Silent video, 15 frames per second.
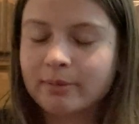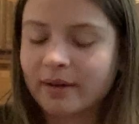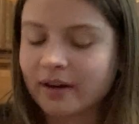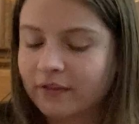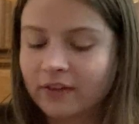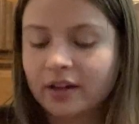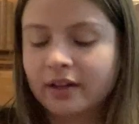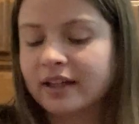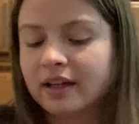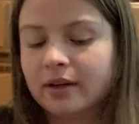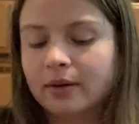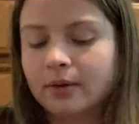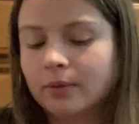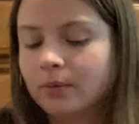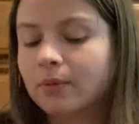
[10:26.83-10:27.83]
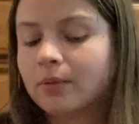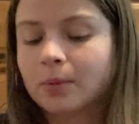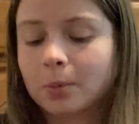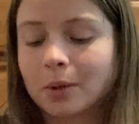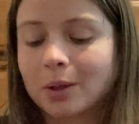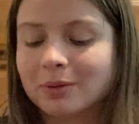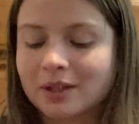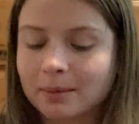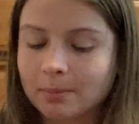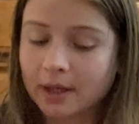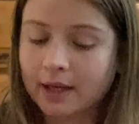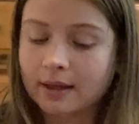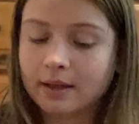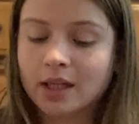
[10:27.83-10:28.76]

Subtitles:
pedophilia? What would it be?